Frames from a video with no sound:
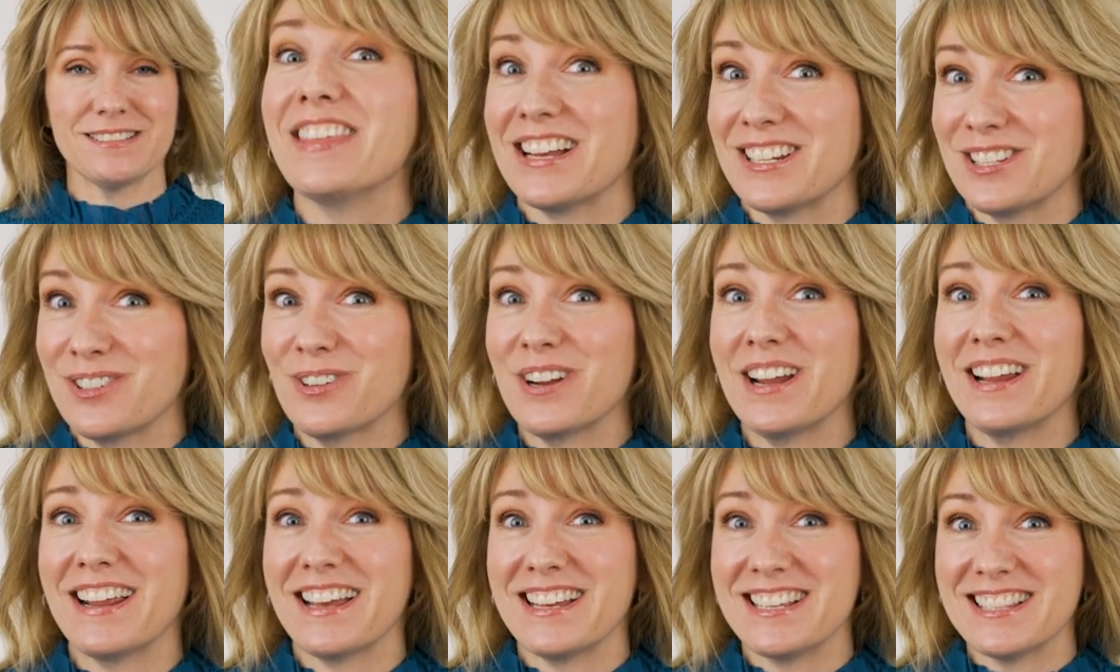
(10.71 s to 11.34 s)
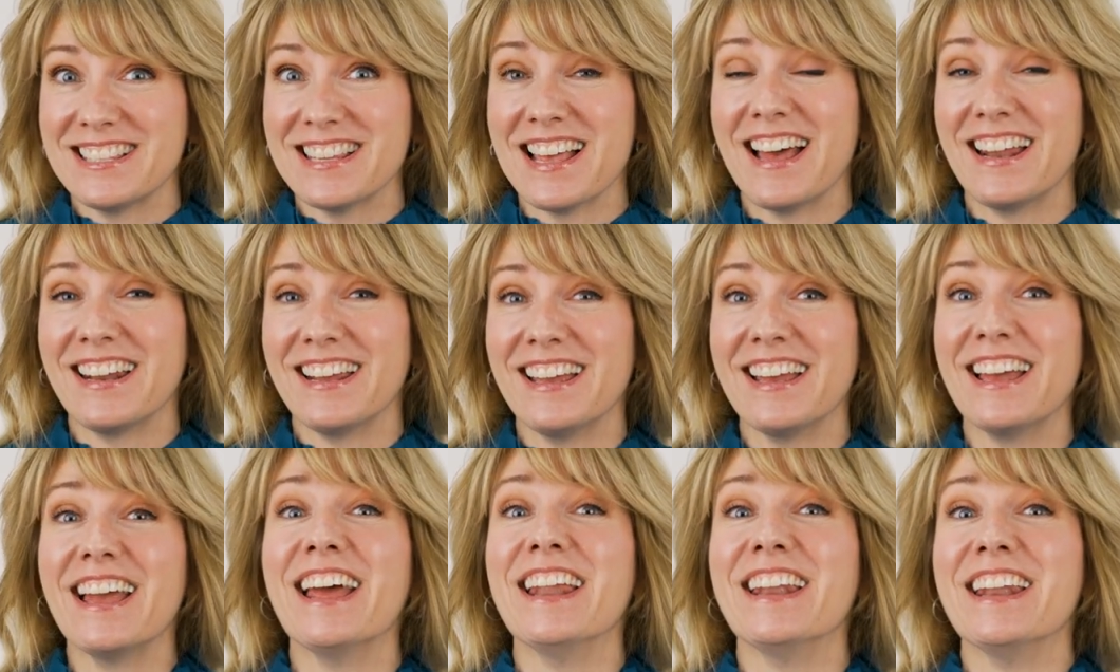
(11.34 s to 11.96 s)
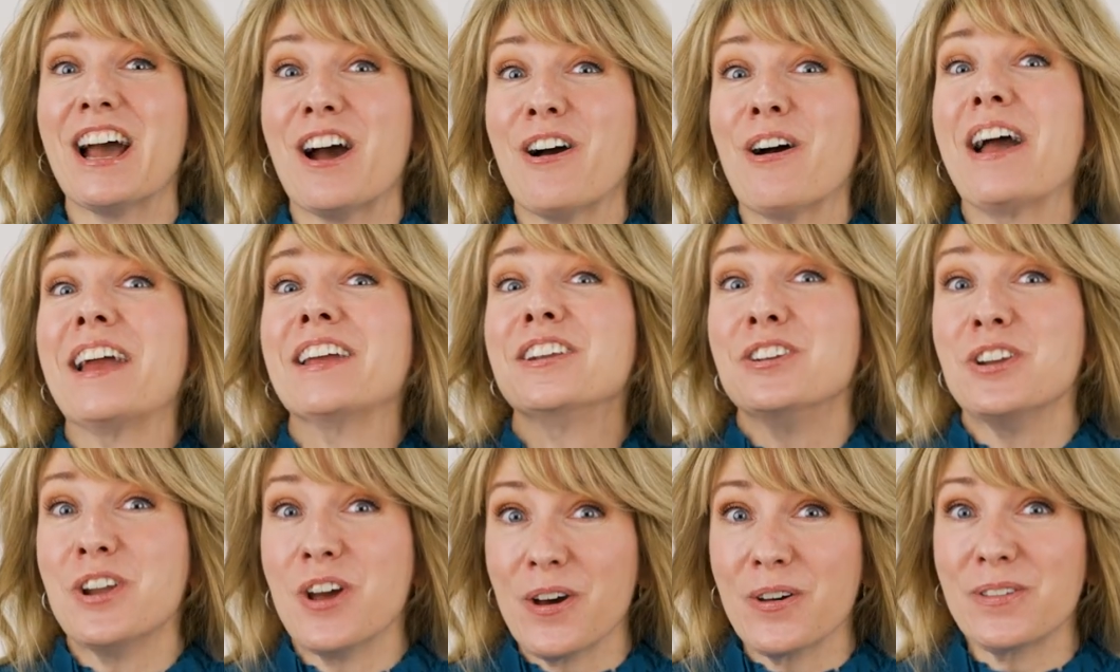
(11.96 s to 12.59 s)
That's right, I said it. And now I
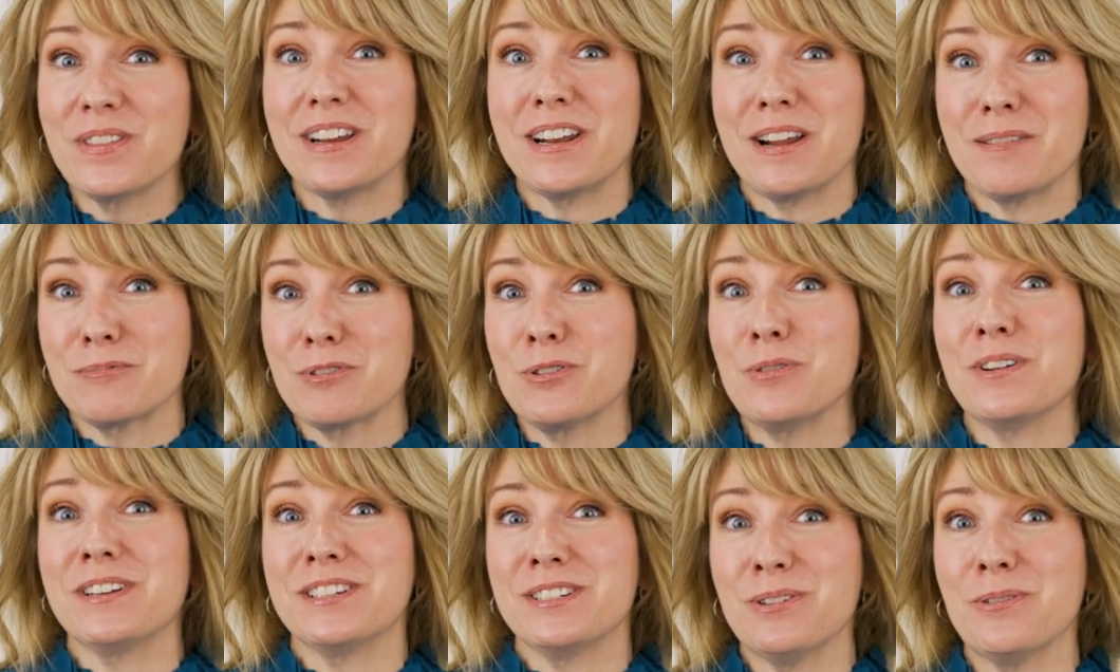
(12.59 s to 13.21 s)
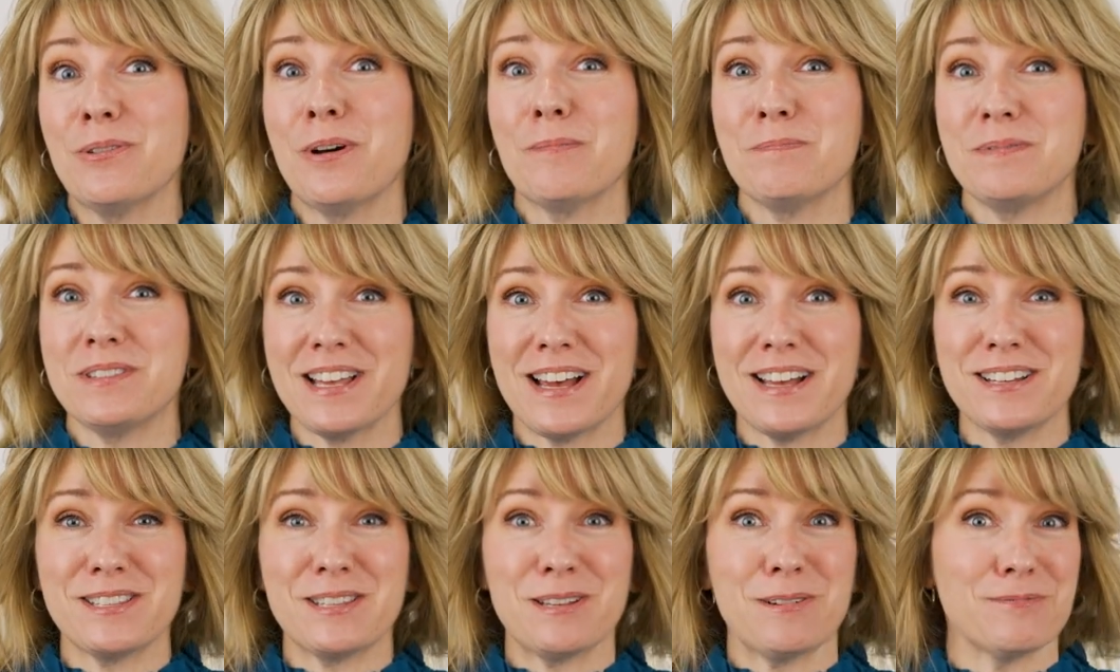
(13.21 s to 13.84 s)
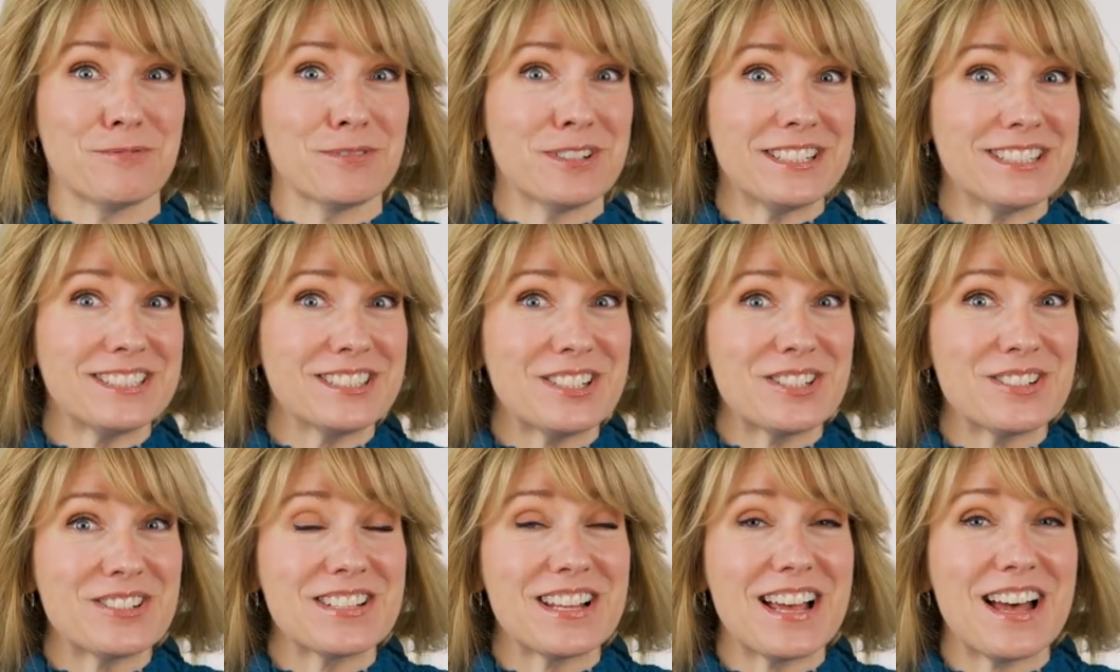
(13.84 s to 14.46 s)
know that I'm going to upset some
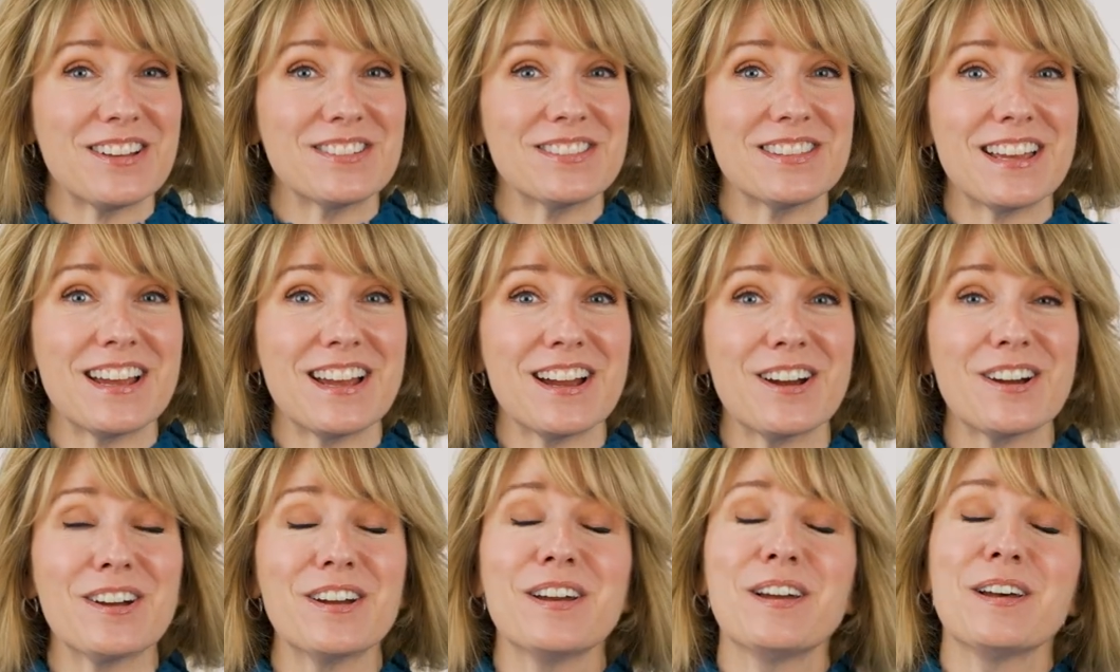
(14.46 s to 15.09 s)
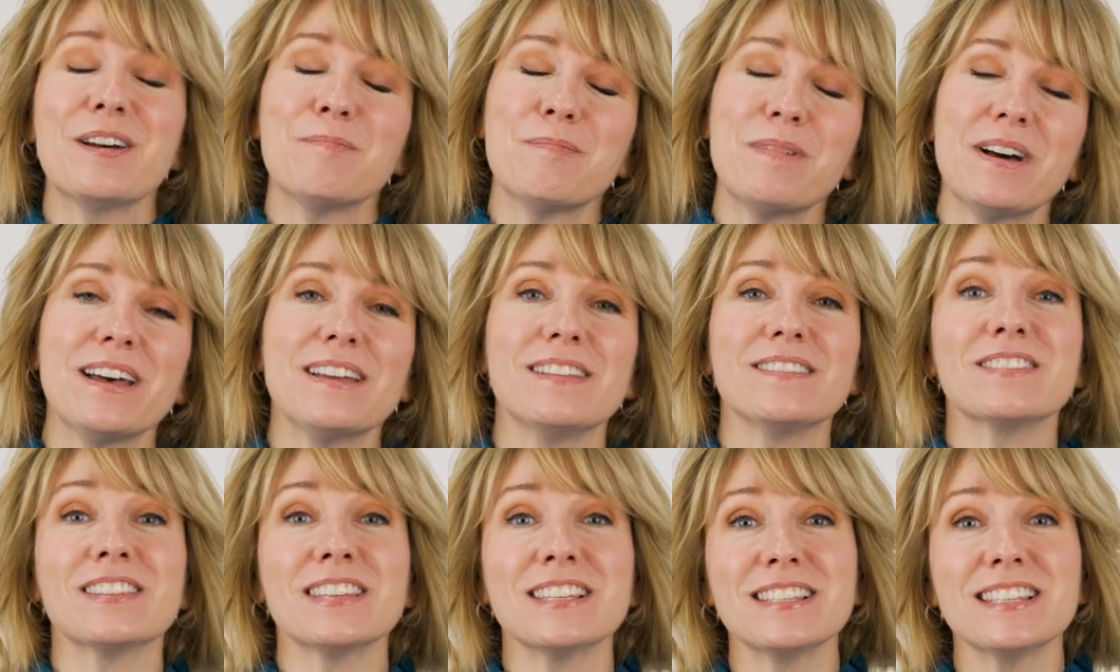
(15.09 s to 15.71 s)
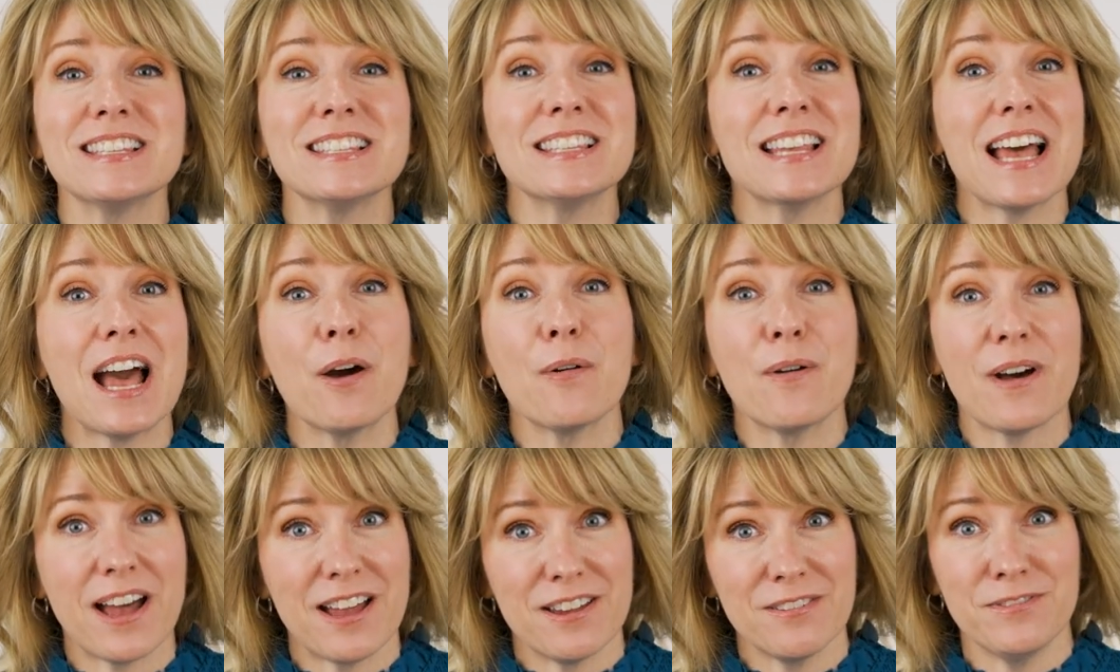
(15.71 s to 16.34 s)
realtors out there, but this is how
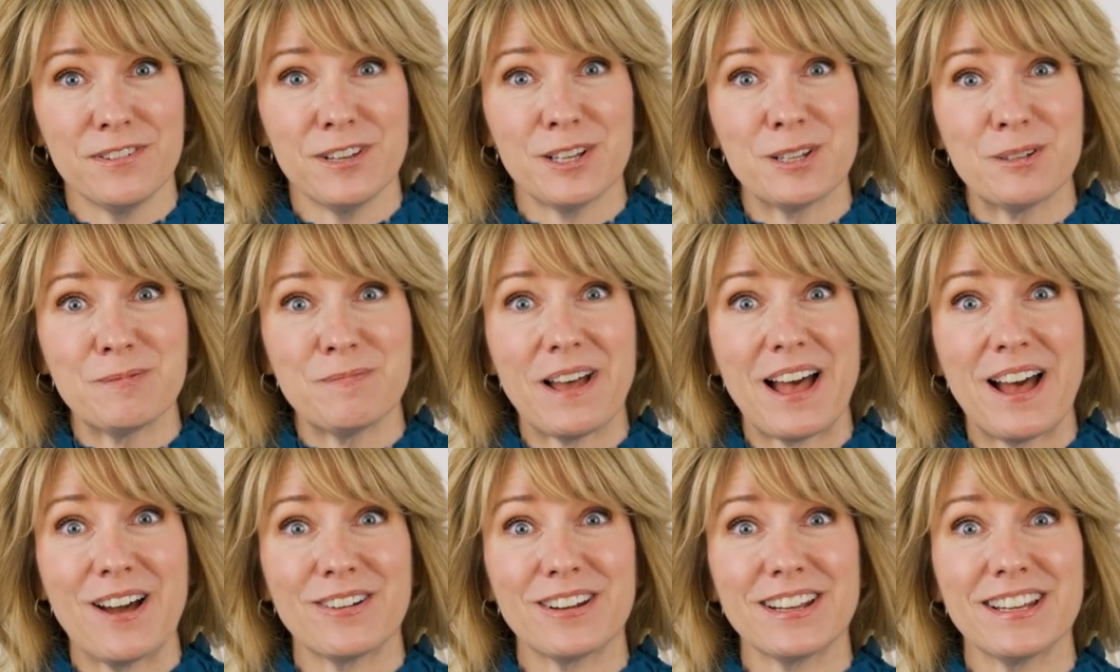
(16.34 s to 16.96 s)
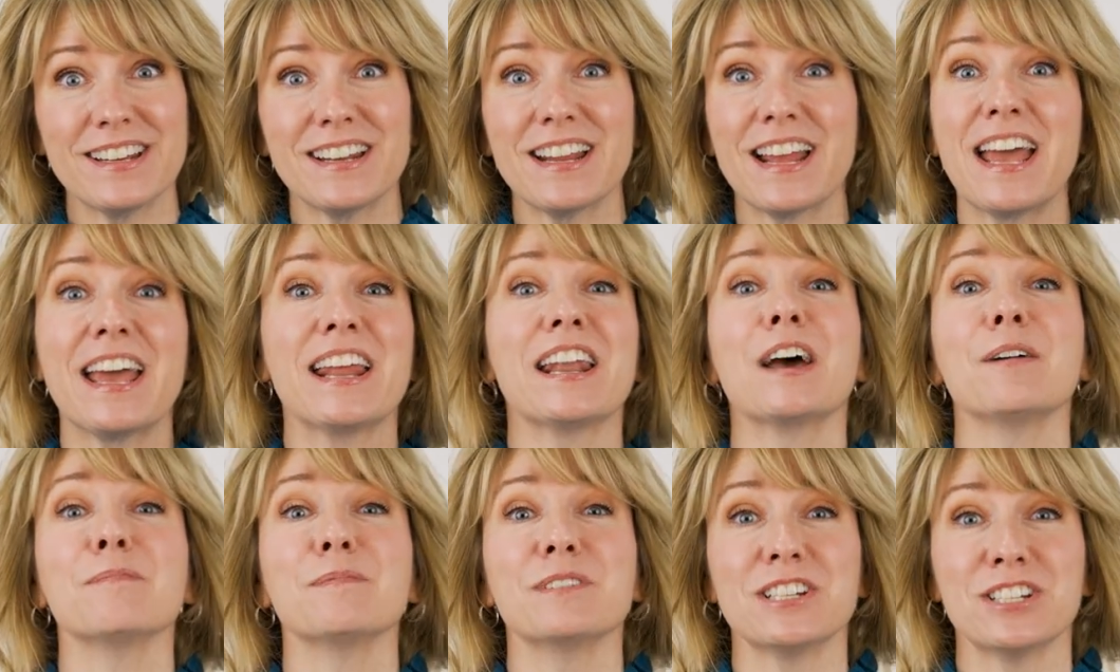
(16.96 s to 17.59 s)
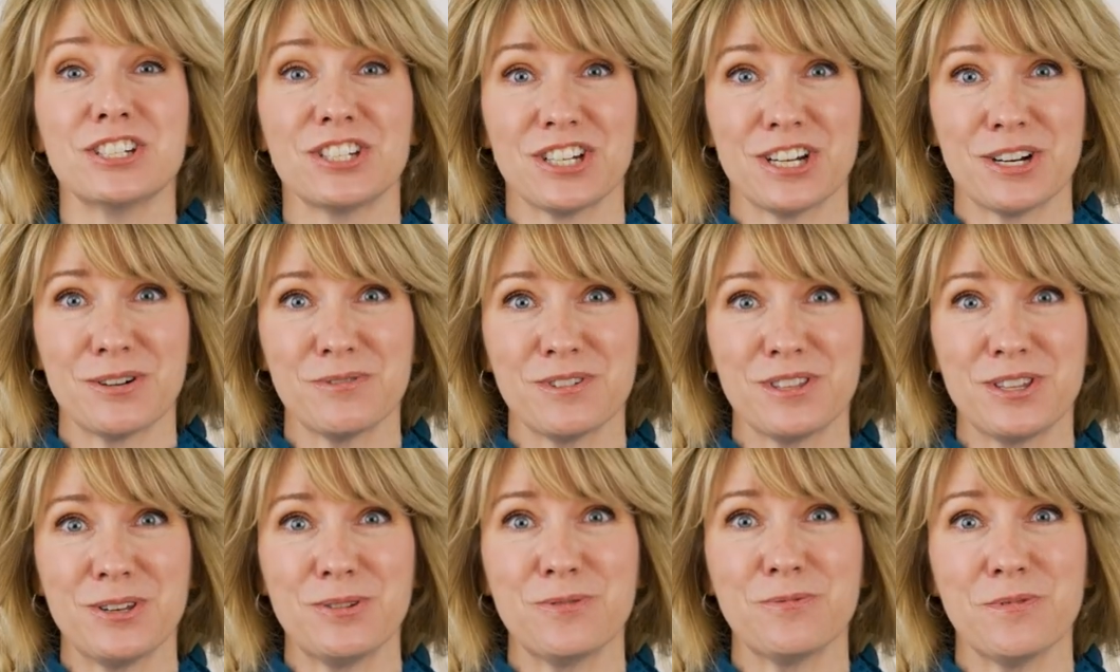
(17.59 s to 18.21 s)
I feel about it, and I'm gonna share
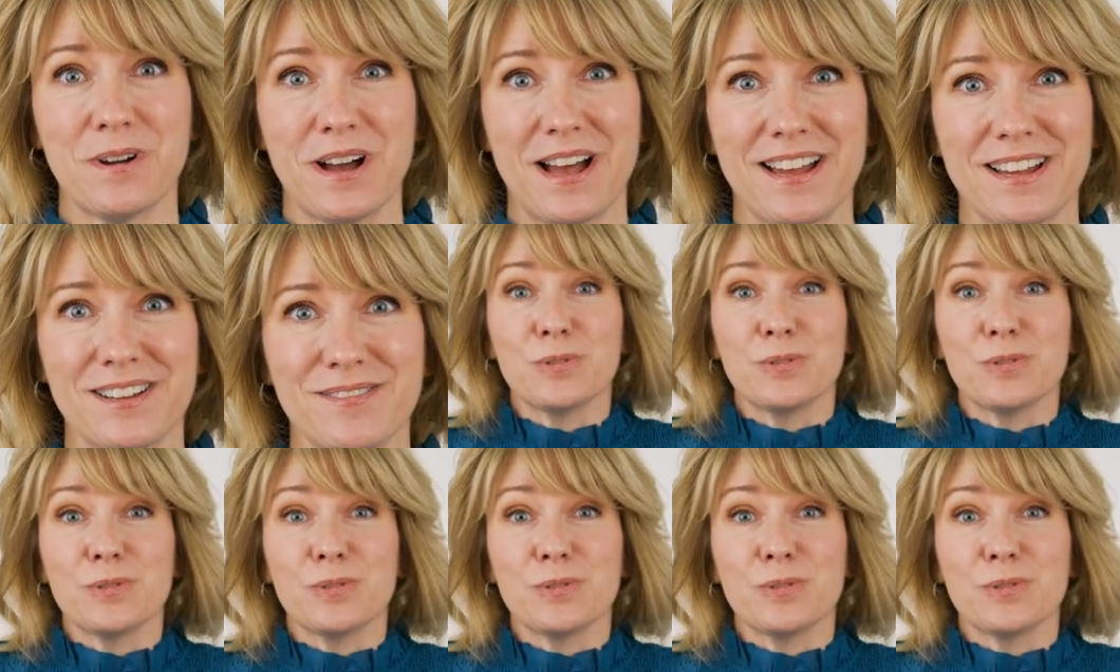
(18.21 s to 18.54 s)
with you why.